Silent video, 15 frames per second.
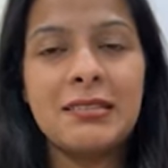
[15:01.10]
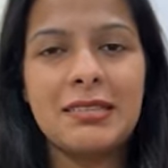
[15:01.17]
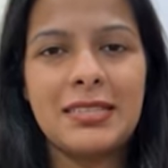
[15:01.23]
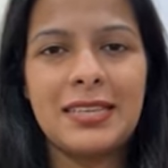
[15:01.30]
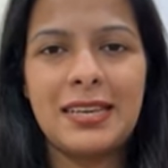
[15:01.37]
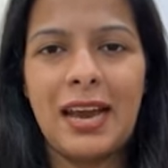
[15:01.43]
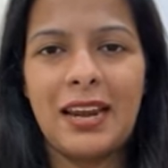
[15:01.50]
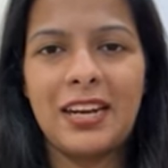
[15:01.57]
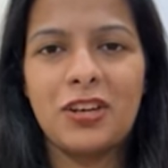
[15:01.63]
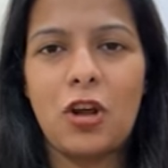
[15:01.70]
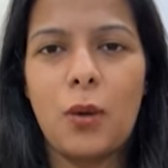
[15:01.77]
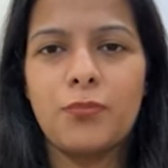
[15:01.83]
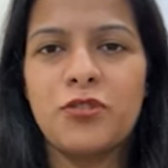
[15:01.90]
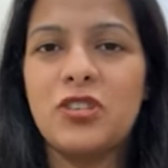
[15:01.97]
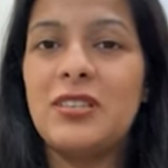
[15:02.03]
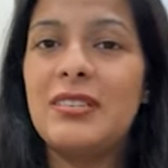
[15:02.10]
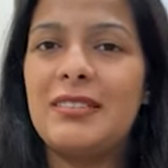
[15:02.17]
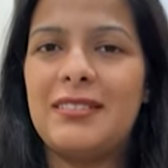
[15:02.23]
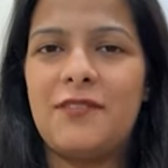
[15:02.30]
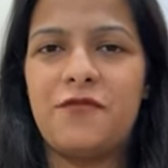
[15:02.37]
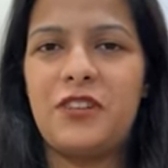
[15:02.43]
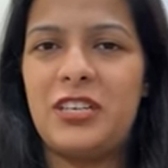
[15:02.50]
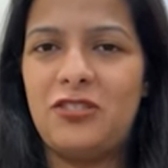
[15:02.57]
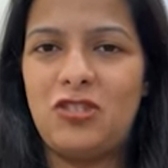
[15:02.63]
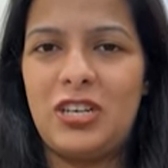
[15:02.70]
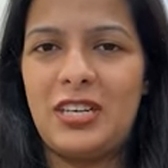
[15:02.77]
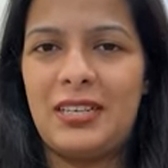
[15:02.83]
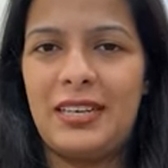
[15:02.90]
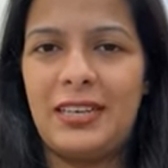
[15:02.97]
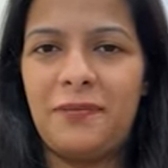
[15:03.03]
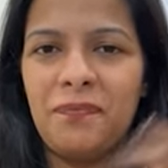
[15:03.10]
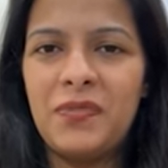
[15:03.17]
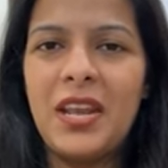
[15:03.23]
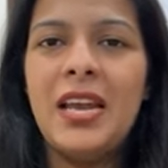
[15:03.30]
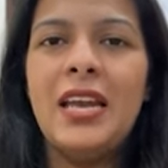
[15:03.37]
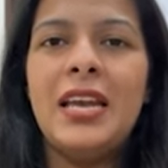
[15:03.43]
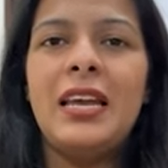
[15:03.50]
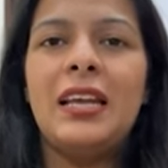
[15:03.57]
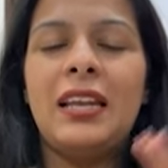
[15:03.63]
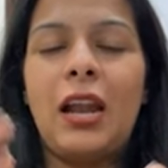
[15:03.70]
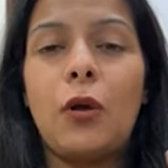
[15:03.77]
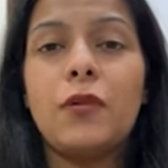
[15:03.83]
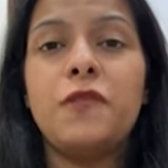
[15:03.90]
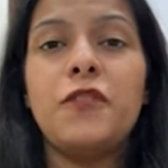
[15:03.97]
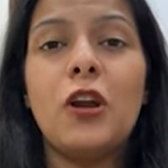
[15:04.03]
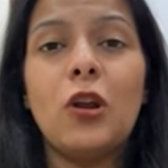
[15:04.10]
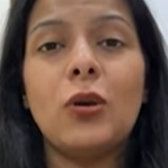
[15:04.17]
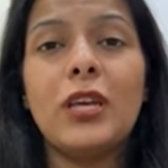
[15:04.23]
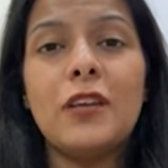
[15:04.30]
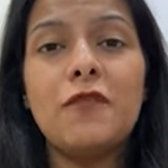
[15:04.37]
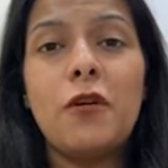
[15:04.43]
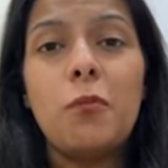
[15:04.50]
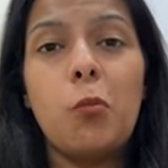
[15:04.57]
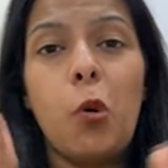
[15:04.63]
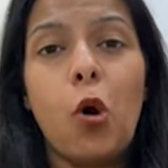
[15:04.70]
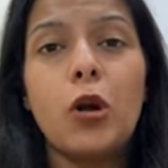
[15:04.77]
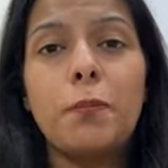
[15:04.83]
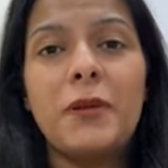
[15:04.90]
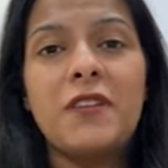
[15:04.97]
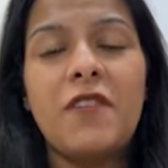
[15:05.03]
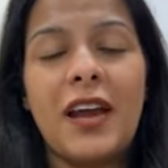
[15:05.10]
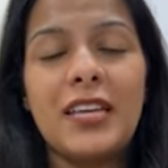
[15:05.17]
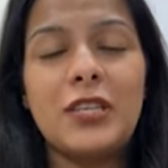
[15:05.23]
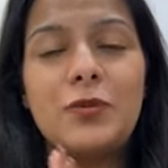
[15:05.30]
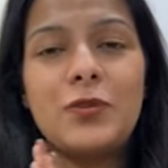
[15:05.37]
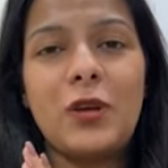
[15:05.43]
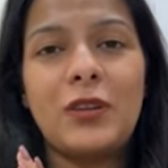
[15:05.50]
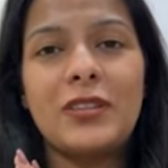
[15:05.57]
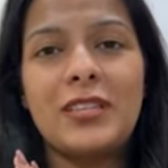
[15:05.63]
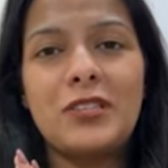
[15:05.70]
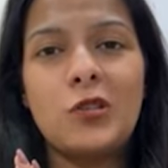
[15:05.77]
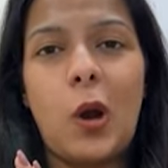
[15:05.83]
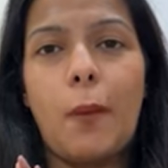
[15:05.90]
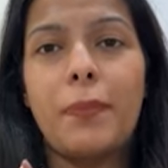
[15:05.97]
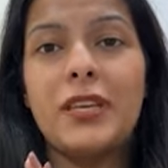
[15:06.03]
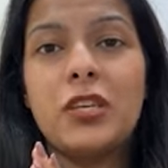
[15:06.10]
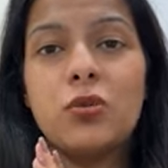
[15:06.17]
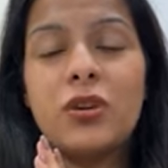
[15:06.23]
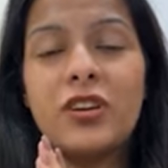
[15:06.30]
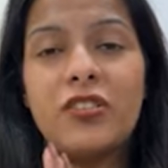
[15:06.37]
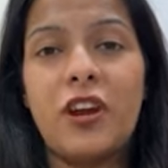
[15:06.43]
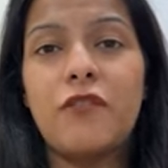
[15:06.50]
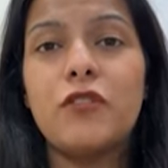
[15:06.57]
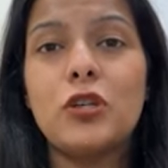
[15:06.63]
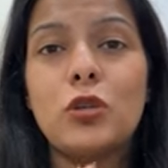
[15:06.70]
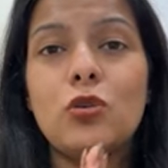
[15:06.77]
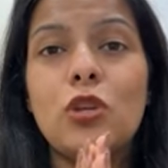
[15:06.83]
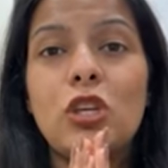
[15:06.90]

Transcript: hence the correct option is differentiating. Now, if you're looking for more PYQs on this topic, you can refer